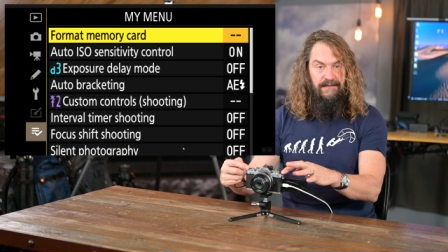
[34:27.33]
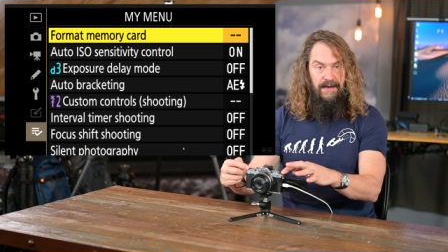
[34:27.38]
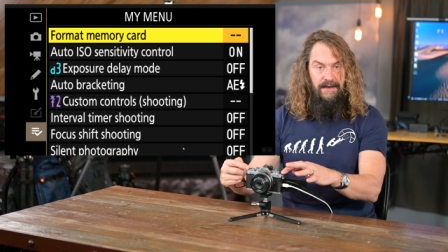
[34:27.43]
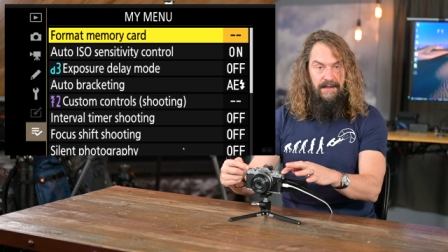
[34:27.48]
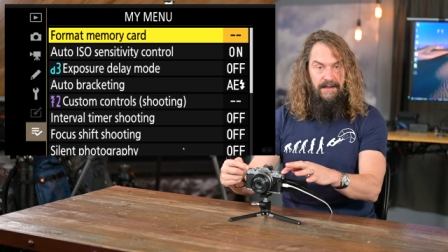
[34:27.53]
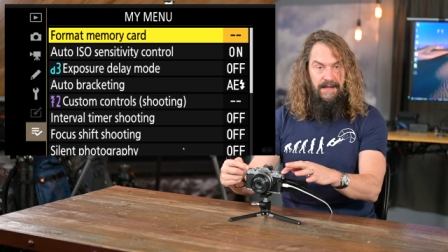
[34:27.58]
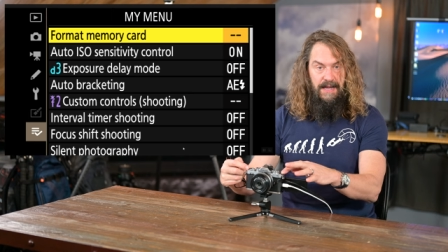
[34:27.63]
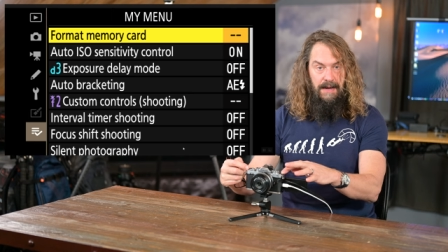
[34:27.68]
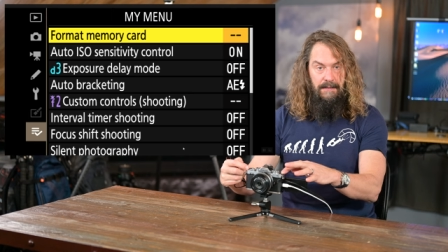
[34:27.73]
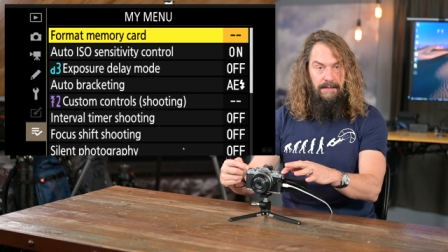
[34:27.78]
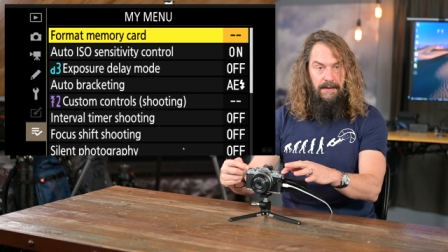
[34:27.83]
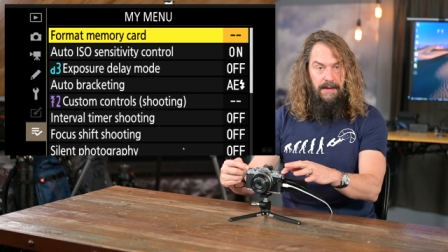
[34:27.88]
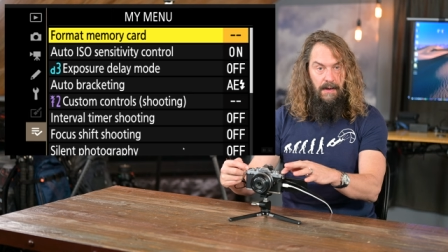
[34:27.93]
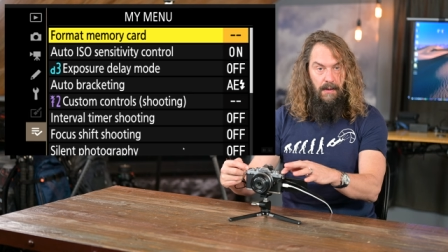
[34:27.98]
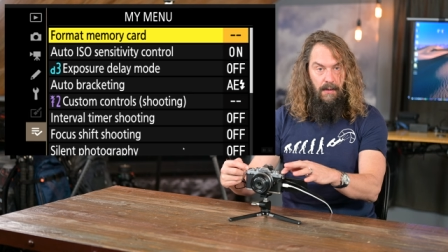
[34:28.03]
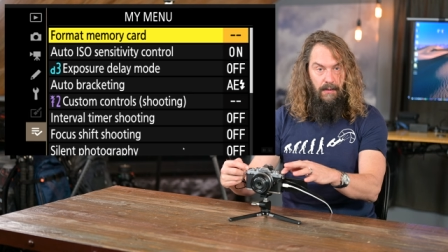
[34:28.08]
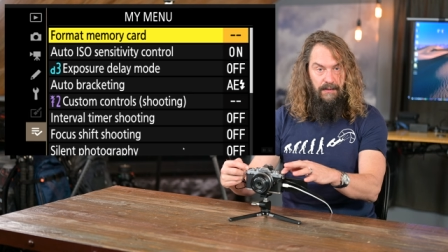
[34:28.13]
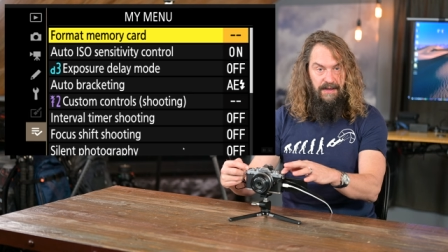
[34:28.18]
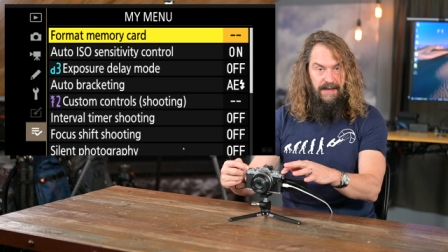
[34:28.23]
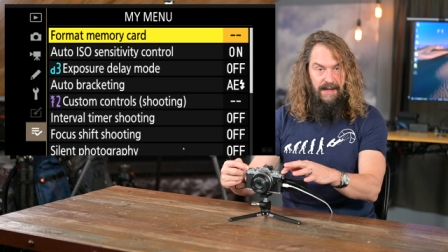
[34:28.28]
side of the camera, you
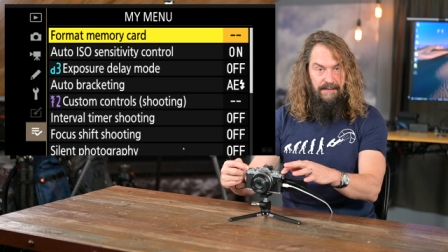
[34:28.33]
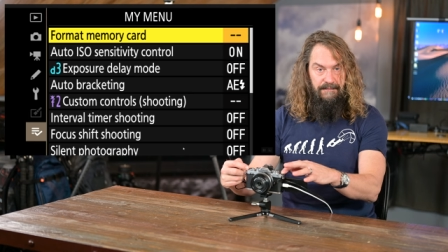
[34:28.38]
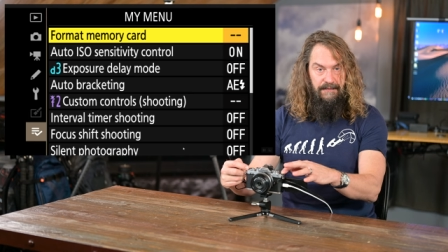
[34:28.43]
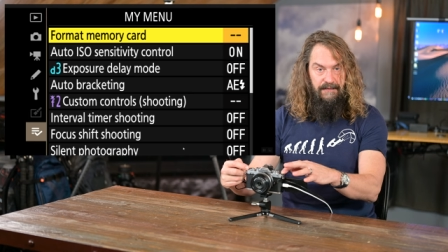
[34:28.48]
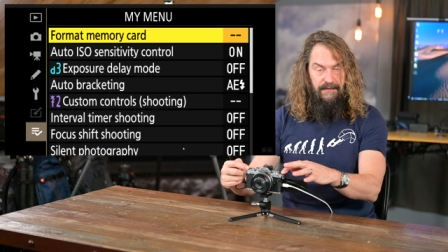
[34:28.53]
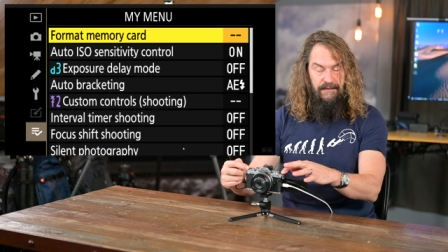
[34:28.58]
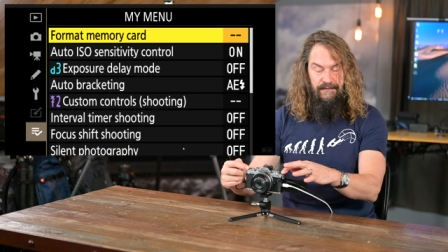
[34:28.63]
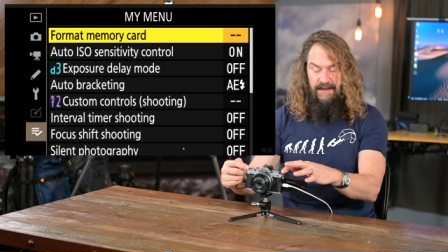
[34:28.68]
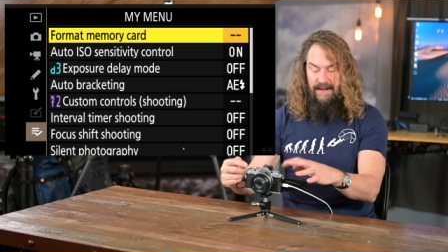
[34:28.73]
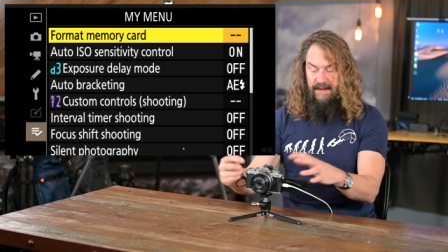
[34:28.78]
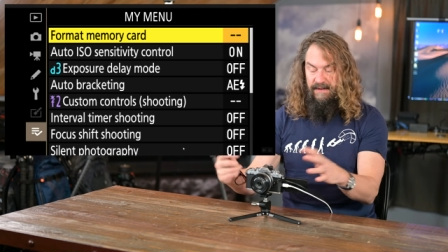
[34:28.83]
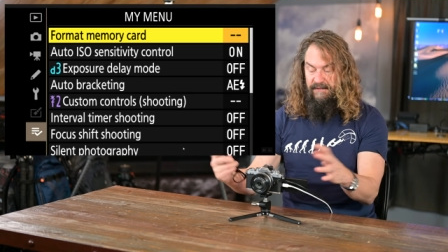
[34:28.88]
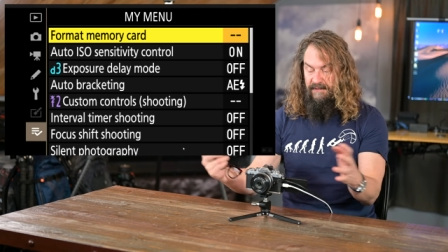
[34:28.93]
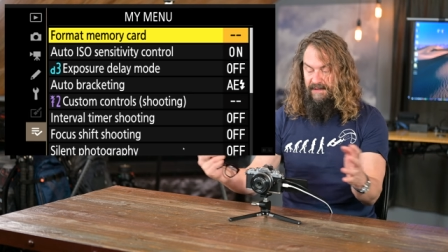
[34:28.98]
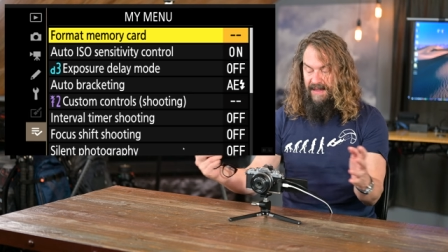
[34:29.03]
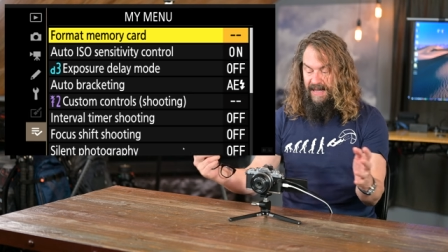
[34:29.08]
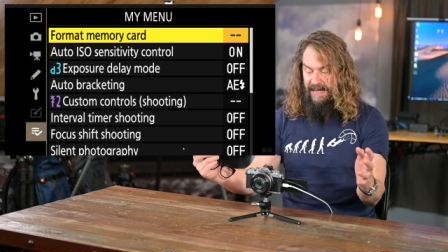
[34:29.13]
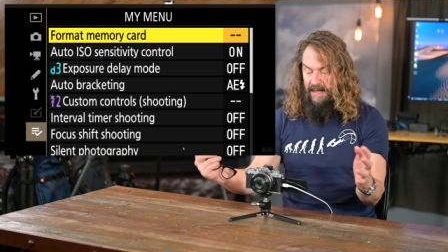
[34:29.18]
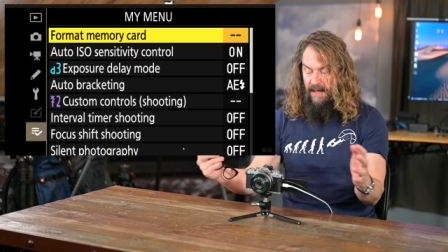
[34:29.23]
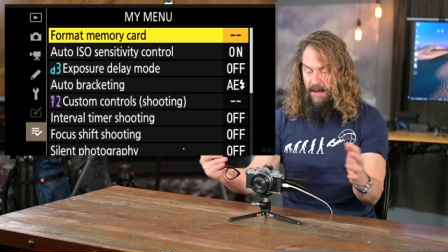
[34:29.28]
hold it down for two seconds,
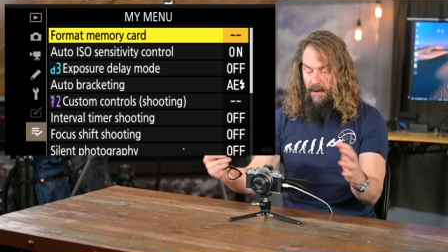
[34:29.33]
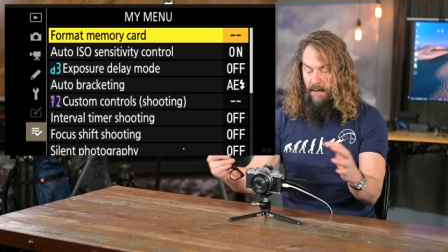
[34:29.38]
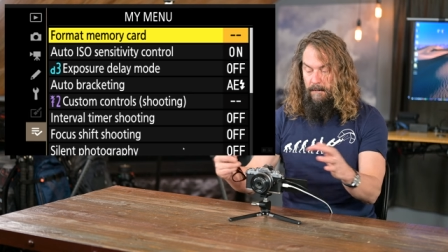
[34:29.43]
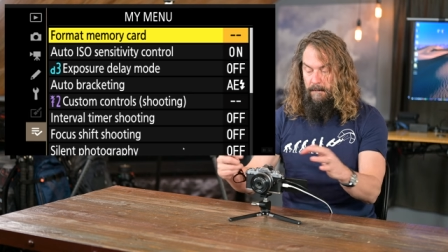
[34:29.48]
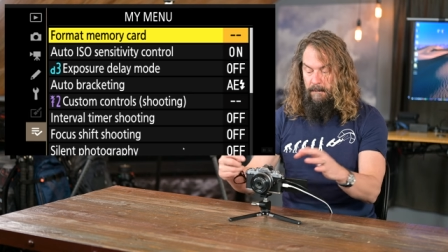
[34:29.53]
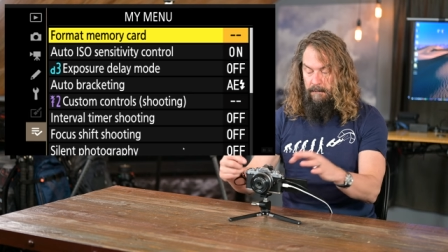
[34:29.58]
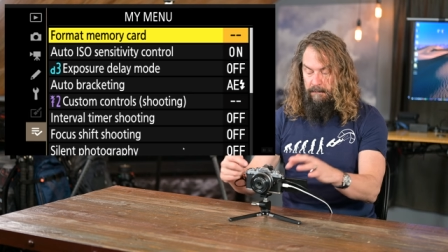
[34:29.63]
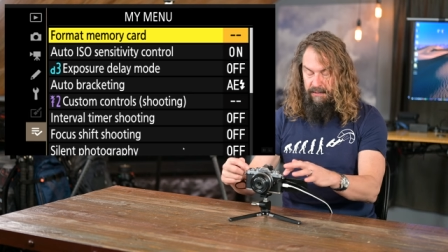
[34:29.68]
let go,